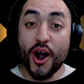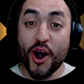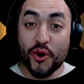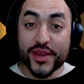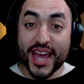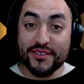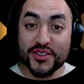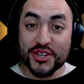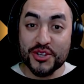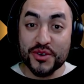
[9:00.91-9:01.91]
All we have to
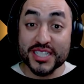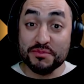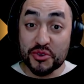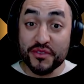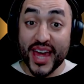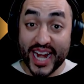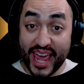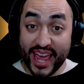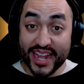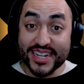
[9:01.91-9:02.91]
do is move that
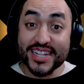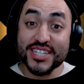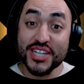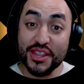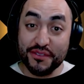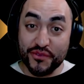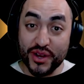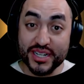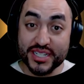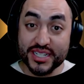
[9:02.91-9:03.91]
and to the
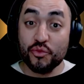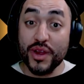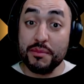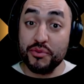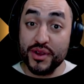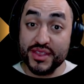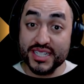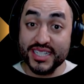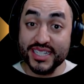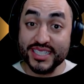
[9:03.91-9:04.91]
front. Write
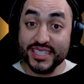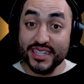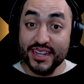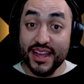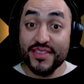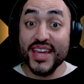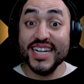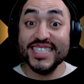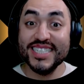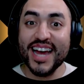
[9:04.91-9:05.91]
parentheses, then
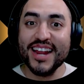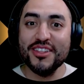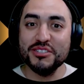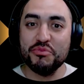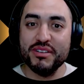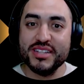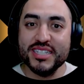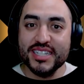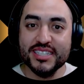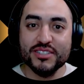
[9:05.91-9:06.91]
inside those
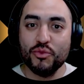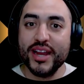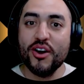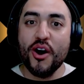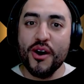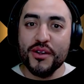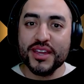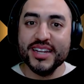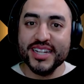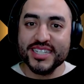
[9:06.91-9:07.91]
parentheses, write all the
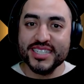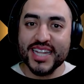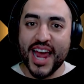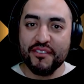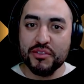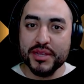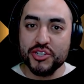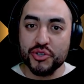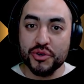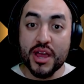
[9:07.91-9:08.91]
conditions that have to be
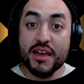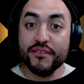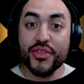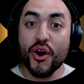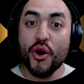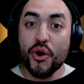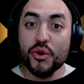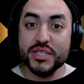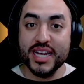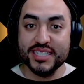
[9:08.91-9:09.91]
true for the whole
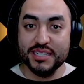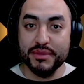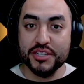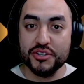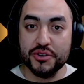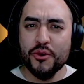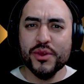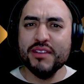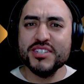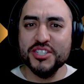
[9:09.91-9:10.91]
test to be true. We
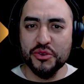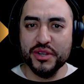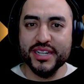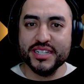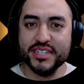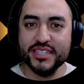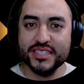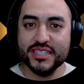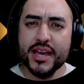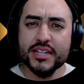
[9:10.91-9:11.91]
have just two
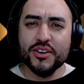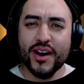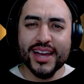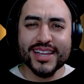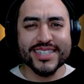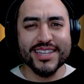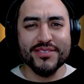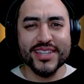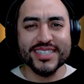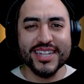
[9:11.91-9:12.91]
conditions. So I like to give
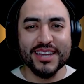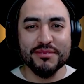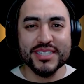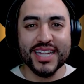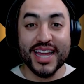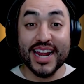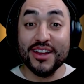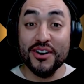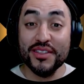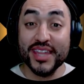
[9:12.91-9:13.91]
things names, and I
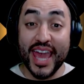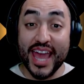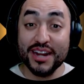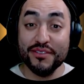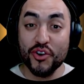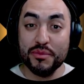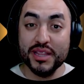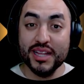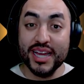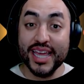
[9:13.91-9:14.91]
call the and
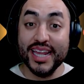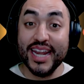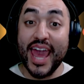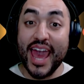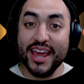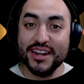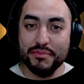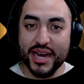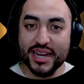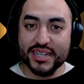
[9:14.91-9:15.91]
formula an and
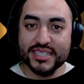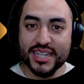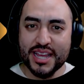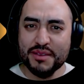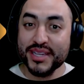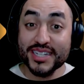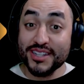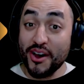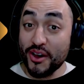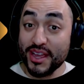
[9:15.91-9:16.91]
box, because
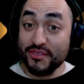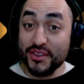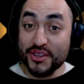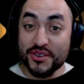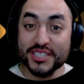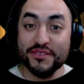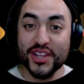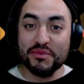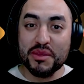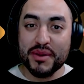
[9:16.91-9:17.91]
all you have to do is fill
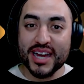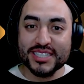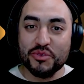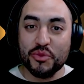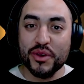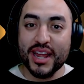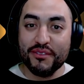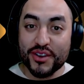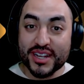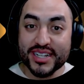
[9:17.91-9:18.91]
up the box with
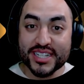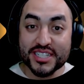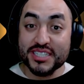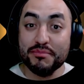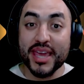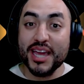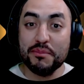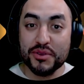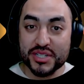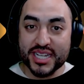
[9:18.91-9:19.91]
whatever conditions make
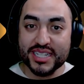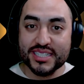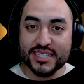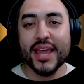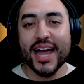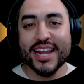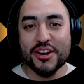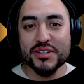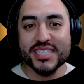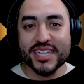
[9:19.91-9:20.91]
up your test. I know
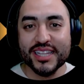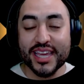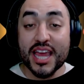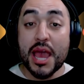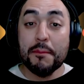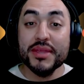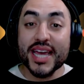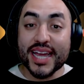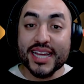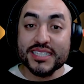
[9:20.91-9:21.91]
it's silly, but that
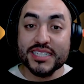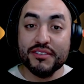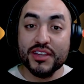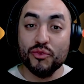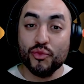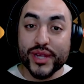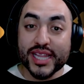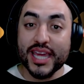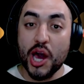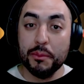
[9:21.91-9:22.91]
kind of stuff can
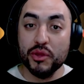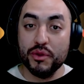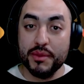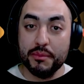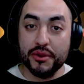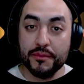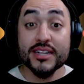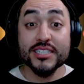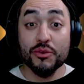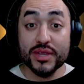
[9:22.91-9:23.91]
really help you remember.
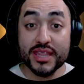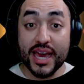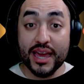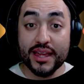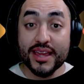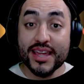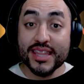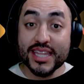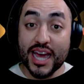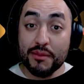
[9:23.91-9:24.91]
So with that,
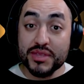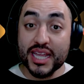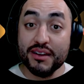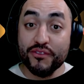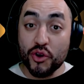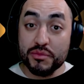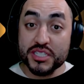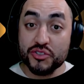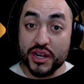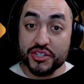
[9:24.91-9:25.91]
the updated formula
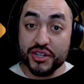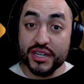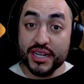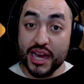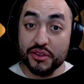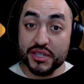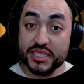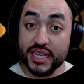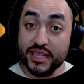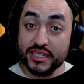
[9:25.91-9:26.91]
structure now looks
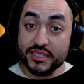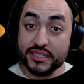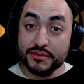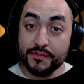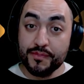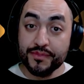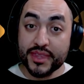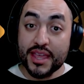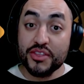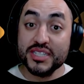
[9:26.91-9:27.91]
like this.
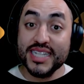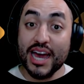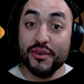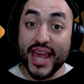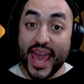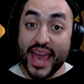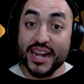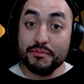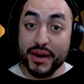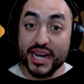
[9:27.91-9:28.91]
There's now an
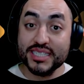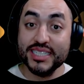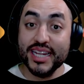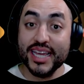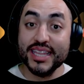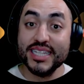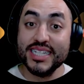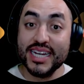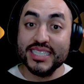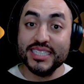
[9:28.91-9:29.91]
and box sitting in the
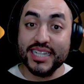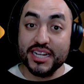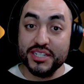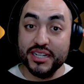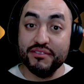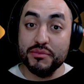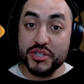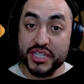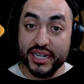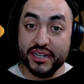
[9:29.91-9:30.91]
test section of the
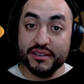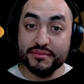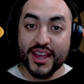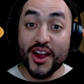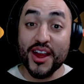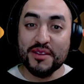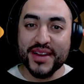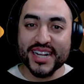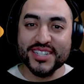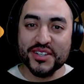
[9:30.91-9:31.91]
machine. All right,
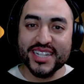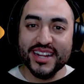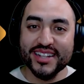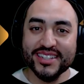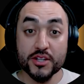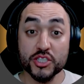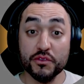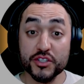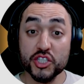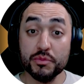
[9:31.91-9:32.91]
back to Excel. So
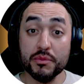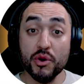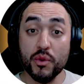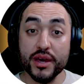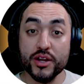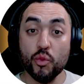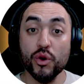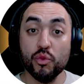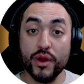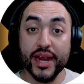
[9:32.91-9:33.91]
for Super Bowl 1,
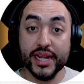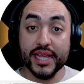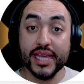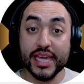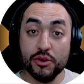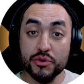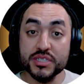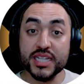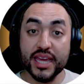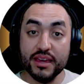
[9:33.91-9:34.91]
we'll write
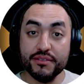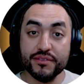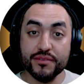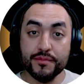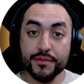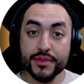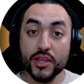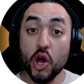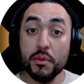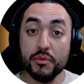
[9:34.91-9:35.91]
equals if,
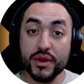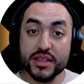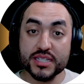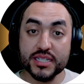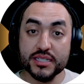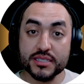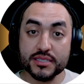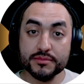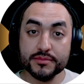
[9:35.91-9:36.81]
open parentheses.